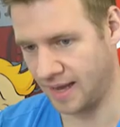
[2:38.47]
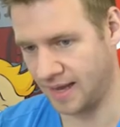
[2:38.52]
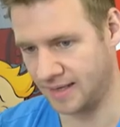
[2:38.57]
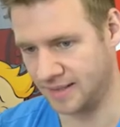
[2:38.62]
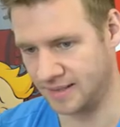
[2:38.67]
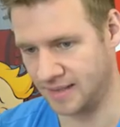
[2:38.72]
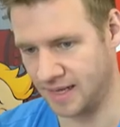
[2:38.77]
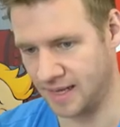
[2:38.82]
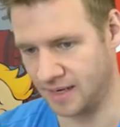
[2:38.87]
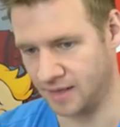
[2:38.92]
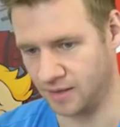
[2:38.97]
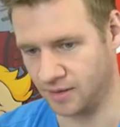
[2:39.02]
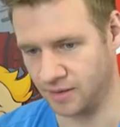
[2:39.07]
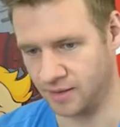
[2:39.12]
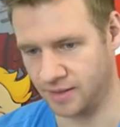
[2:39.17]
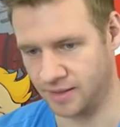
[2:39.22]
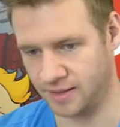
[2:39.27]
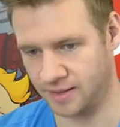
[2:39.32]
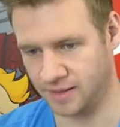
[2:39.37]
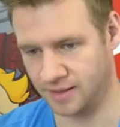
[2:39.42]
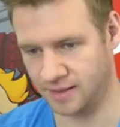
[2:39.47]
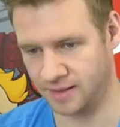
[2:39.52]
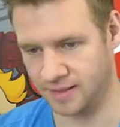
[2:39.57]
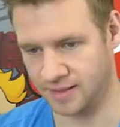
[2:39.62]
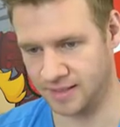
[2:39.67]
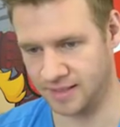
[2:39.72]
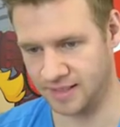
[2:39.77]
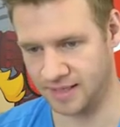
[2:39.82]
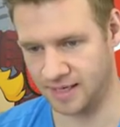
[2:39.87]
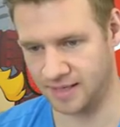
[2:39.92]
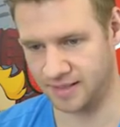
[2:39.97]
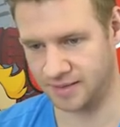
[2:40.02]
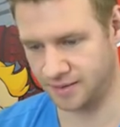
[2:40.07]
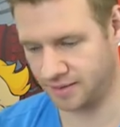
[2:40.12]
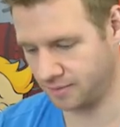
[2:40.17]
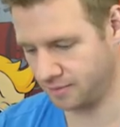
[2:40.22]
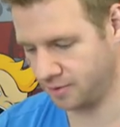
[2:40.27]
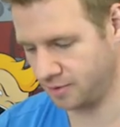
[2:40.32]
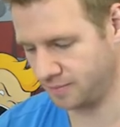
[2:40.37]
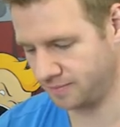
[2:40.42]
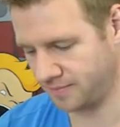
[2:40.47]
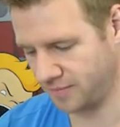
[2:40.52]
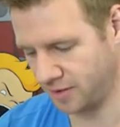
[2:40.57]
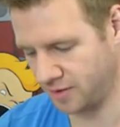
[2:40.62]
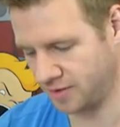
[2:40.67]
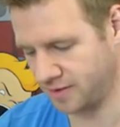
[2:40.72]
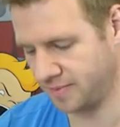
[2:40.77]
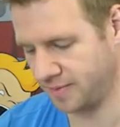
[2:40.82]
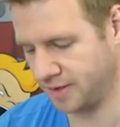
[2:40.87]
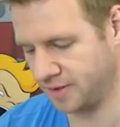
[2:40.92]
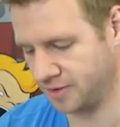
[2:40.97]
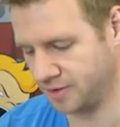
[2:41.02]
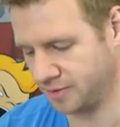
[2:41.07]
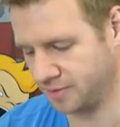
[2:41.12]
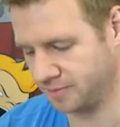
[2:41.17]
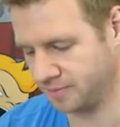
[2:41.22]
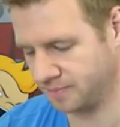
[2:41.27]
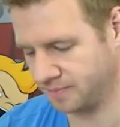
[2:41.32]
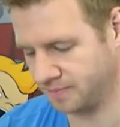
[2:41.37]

How's that look? Does that sit? Oh, not symmetrical.